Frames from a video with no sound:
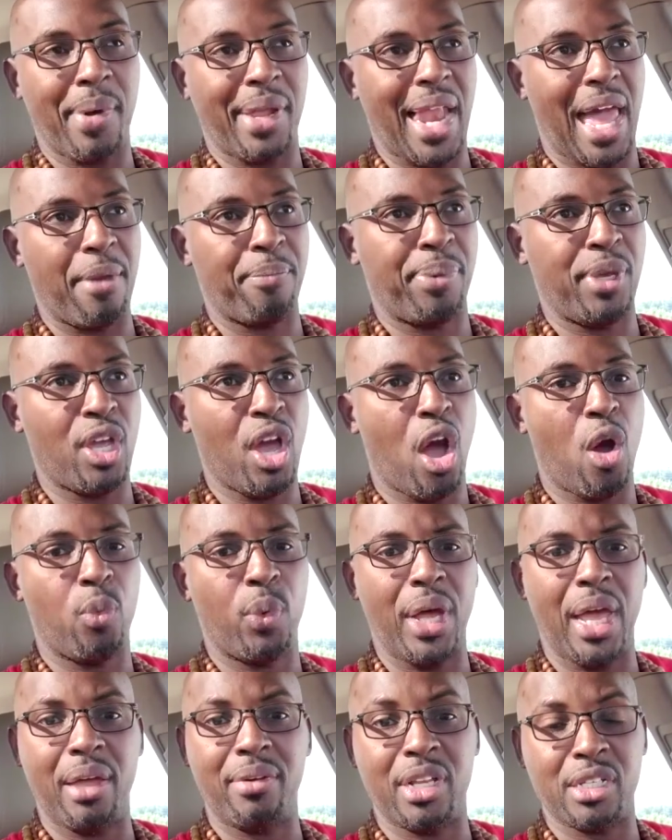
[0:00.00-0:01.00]
I like PR
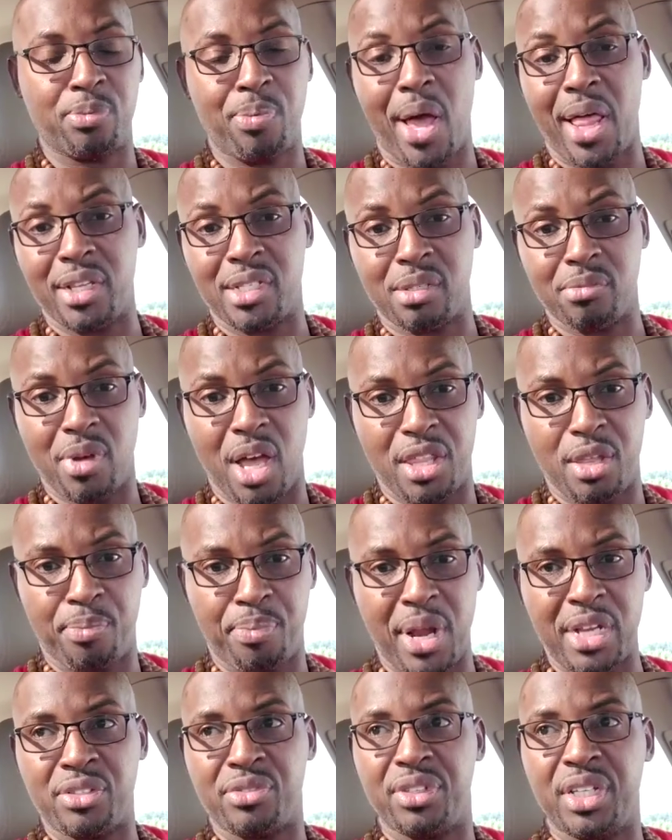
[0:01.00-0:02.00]
Web. There's probably some other
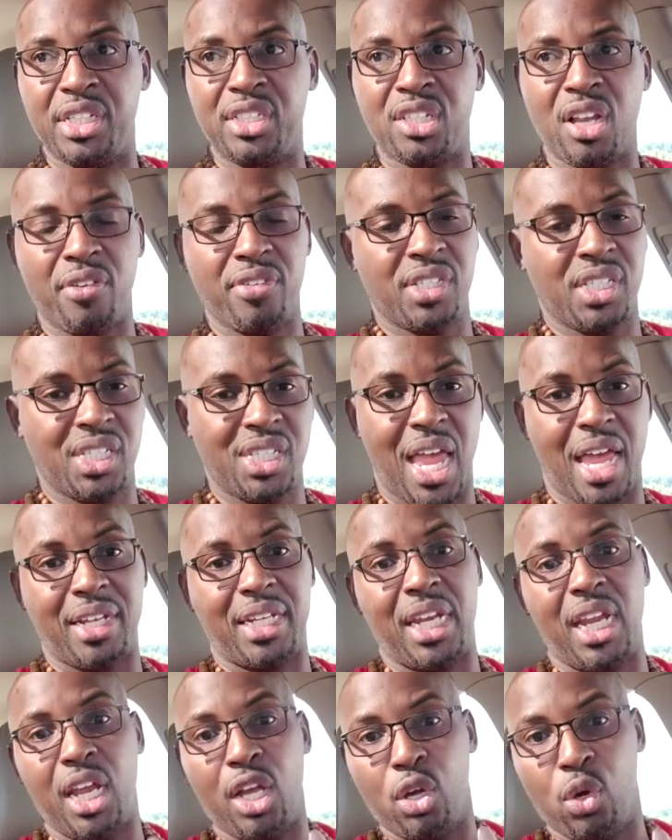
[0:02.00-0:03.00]
press release services out
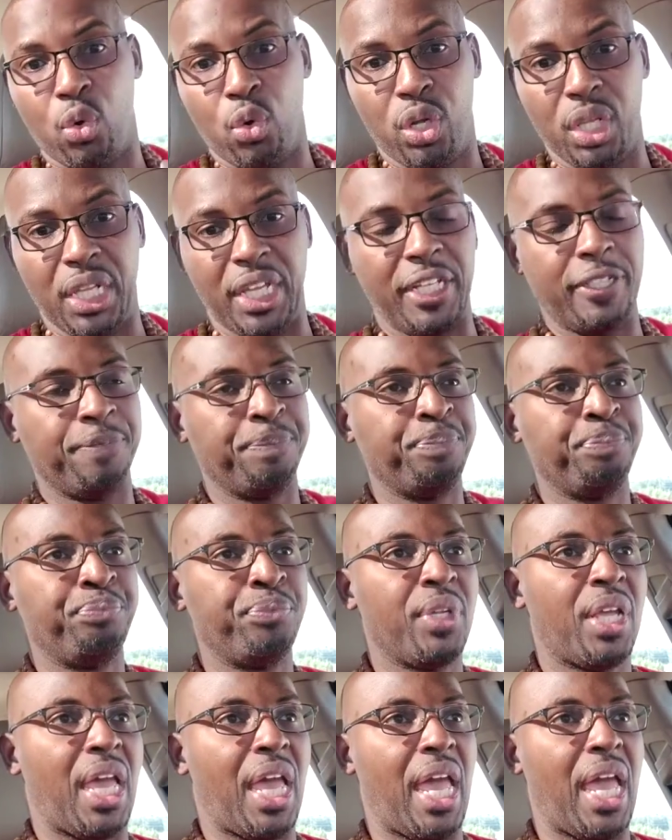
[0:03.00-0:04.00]
there. Google it.
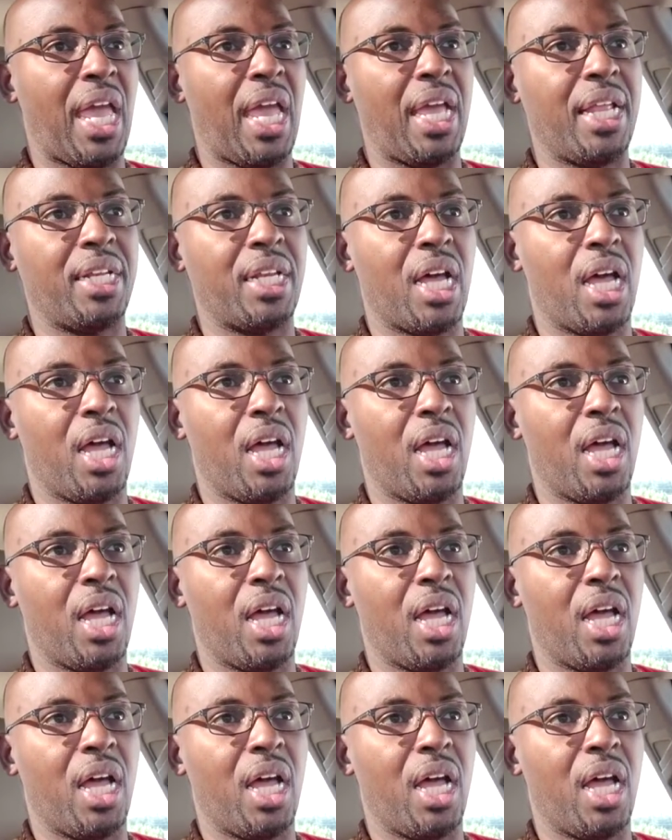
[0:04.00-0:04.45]
And